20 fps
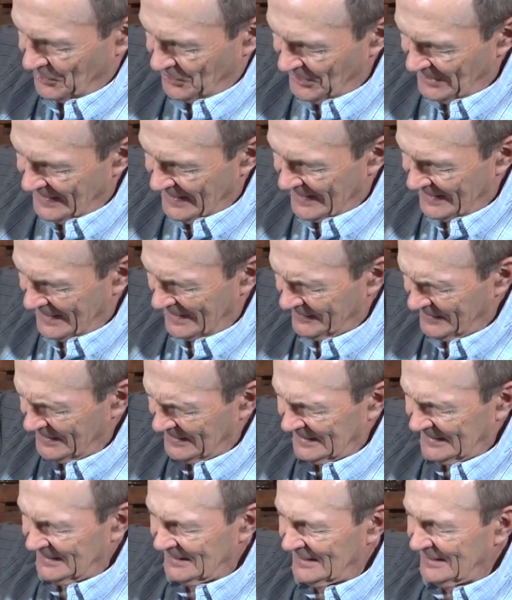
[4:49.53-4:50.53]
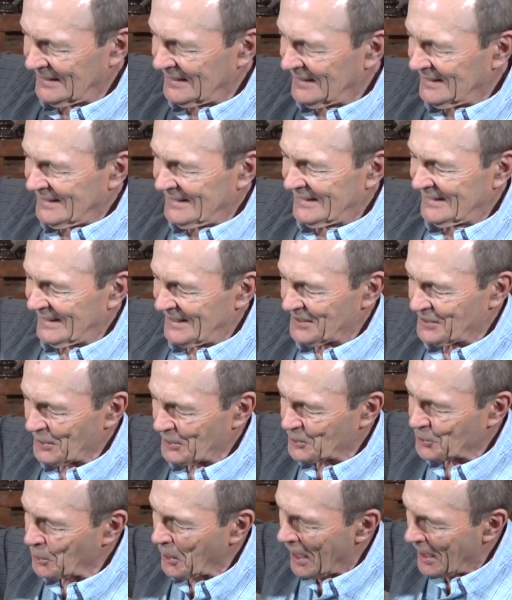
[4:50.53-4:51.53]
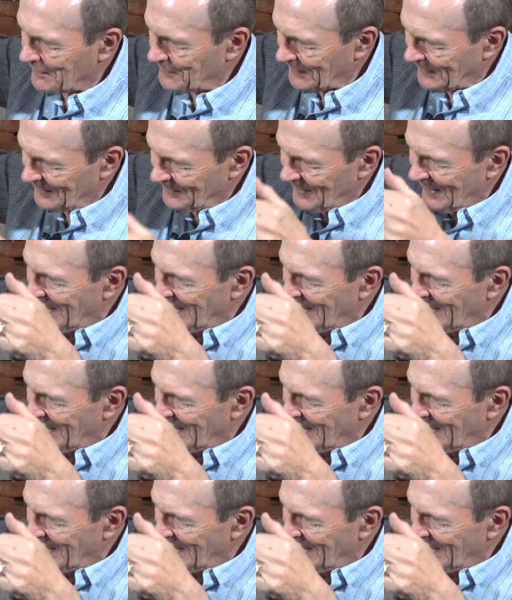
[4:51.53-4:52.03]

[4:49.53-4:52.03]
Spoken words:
can see that, Kevin, there's a trough in